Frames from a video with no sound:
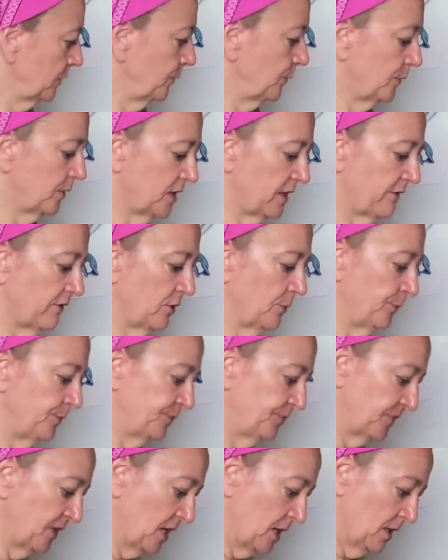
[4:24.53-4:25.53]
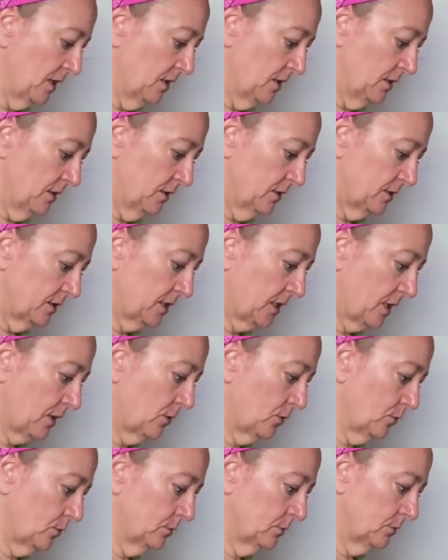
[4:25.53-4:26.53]
Whatever.
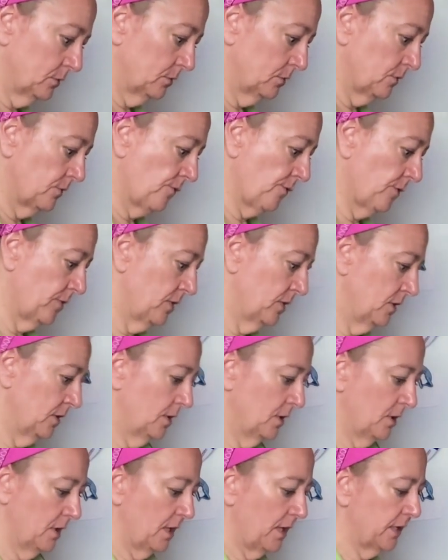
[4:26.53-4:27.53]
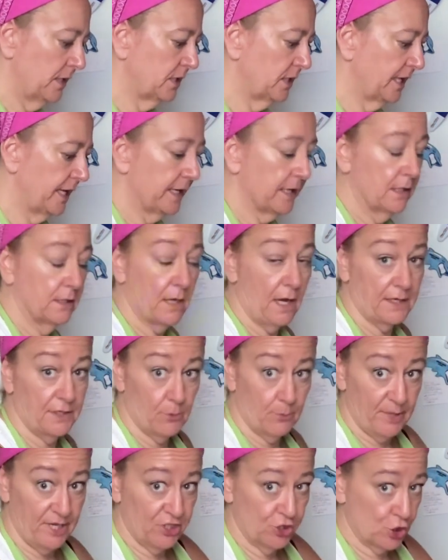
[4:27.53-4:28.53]
So, and again, I
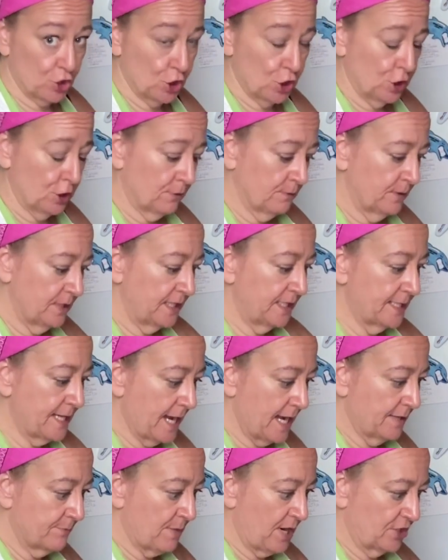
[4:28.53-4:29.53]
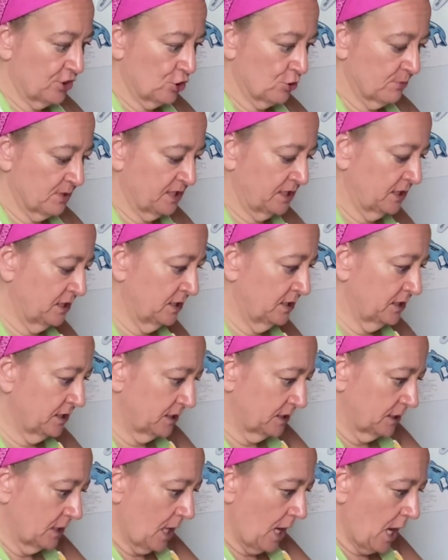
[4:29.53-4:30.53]
don't measure. It had measurements.
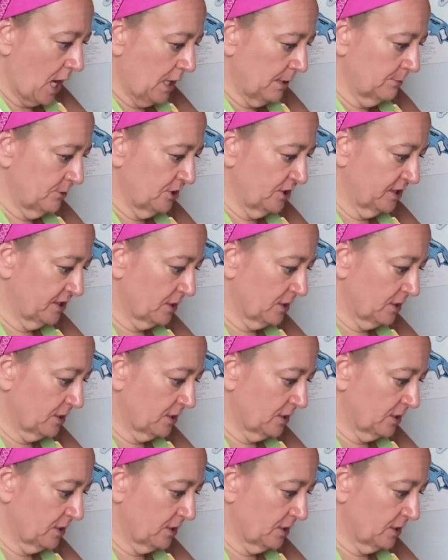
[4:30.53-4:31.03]
I'm just